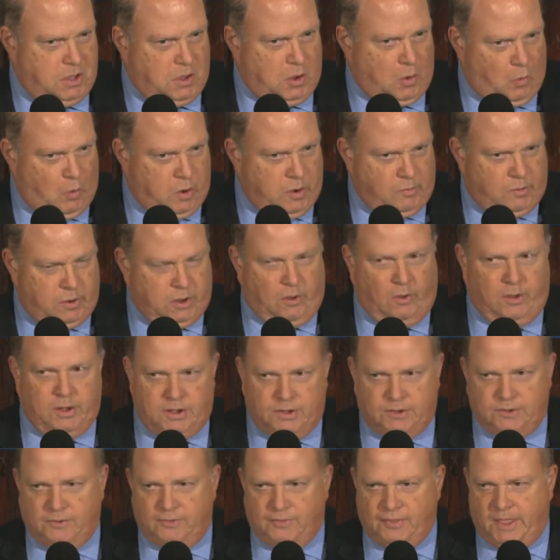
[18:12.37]
We were going
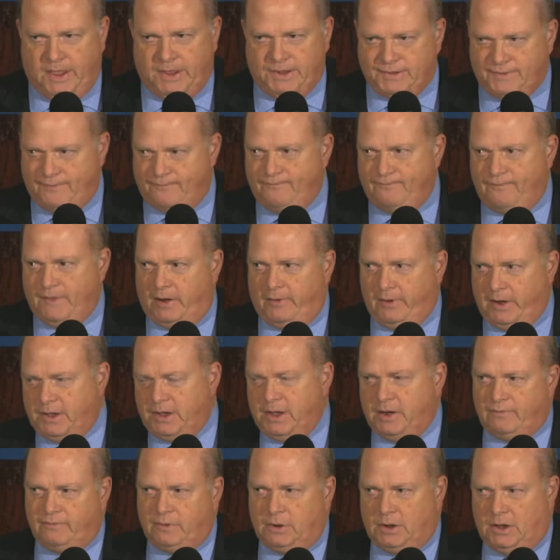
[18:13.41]
to do things very
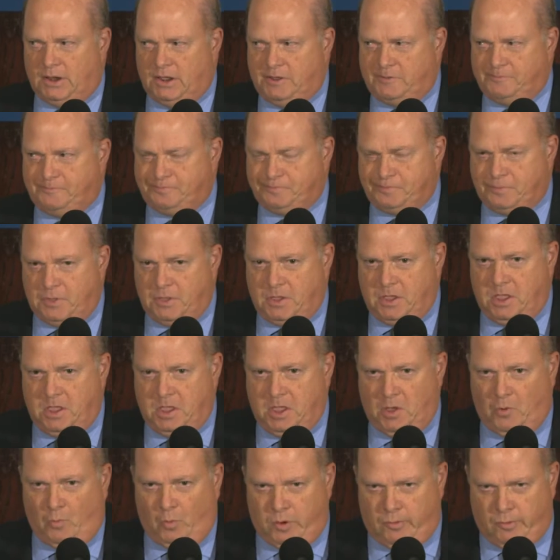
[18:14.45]
differently.
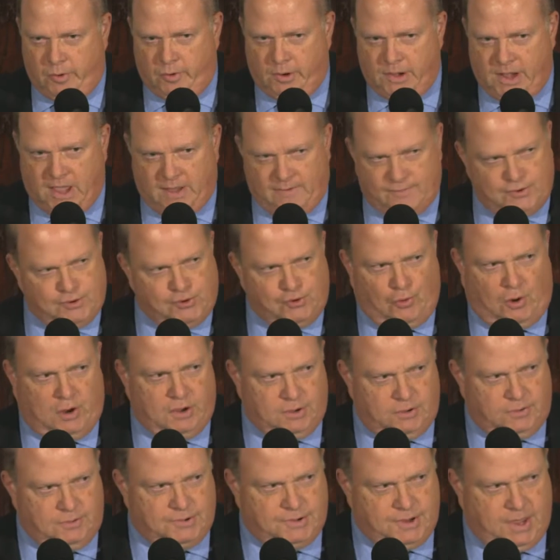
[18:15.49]
We were going to have short
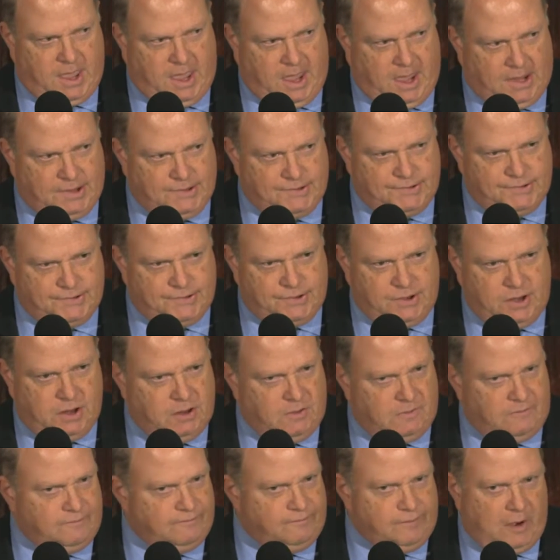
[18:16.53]
newscasts,
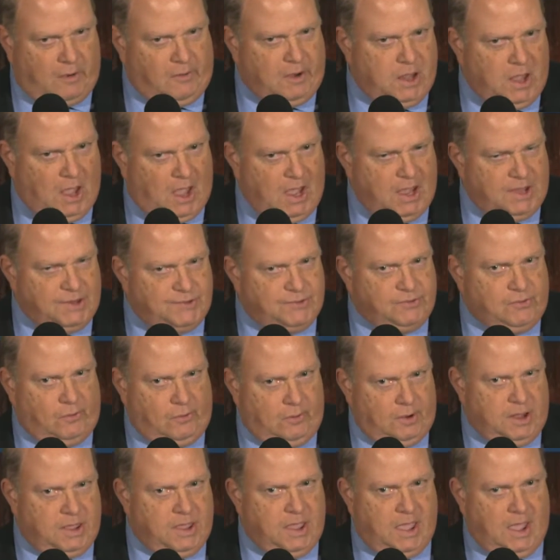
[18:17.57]
very high
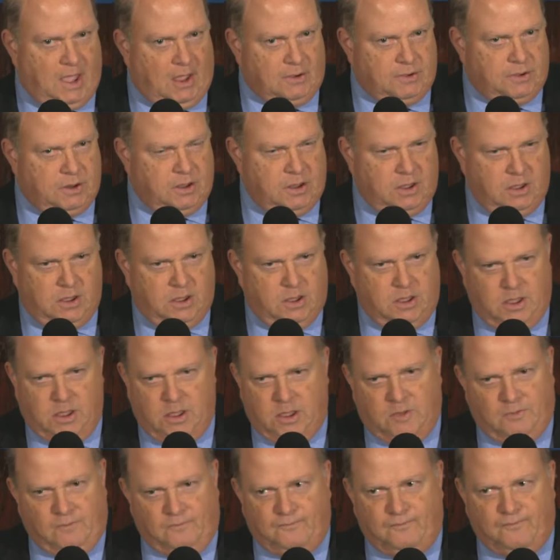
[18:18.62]
story count,
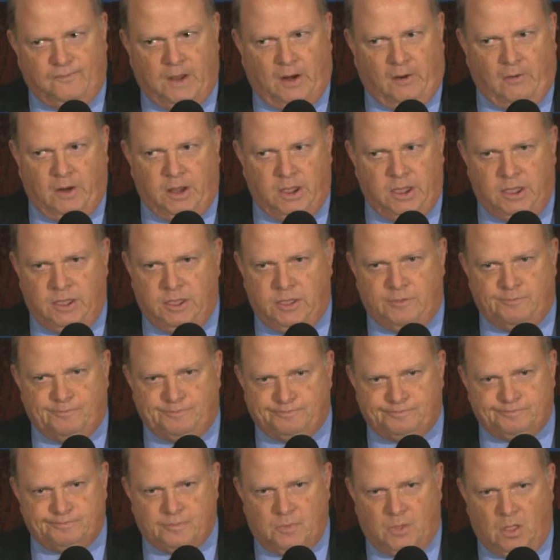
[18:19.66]
very
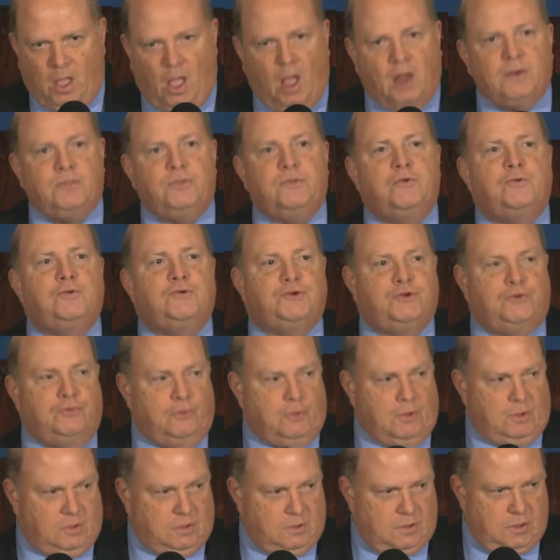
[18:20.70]

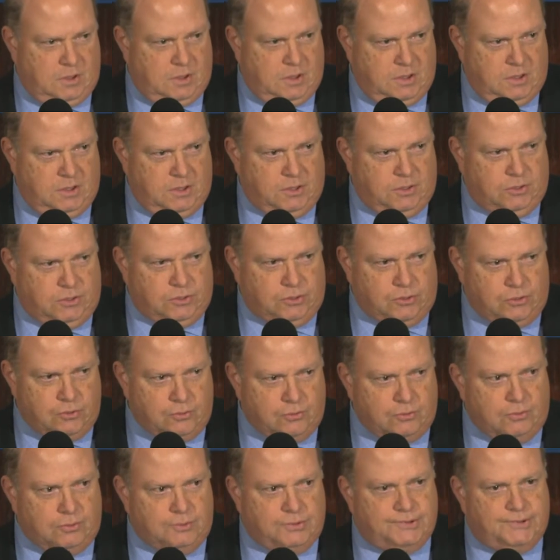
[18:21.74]
unusual
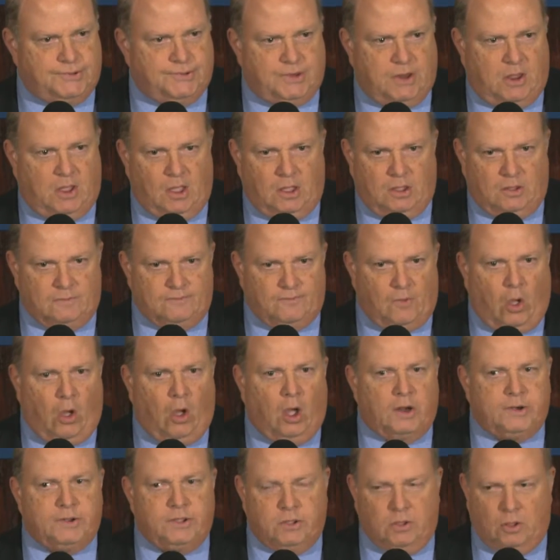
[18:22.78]
use of
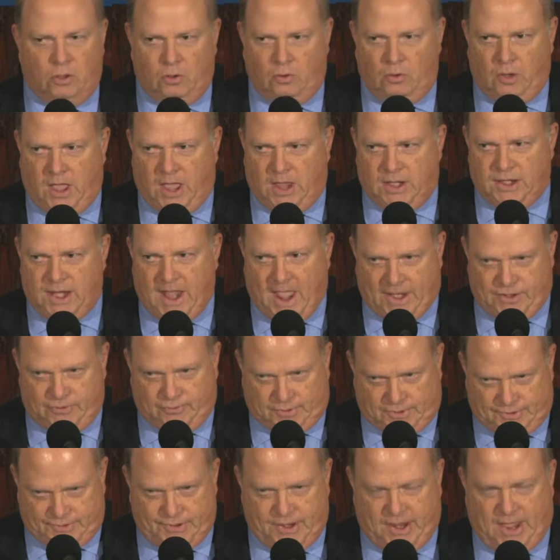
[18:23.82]
audio and
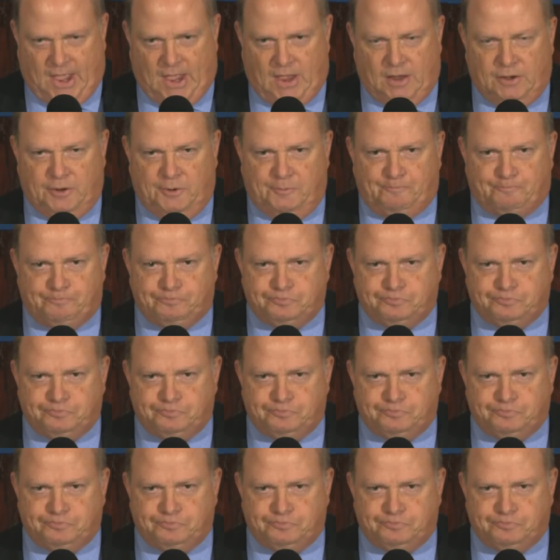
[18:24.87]
natural sound.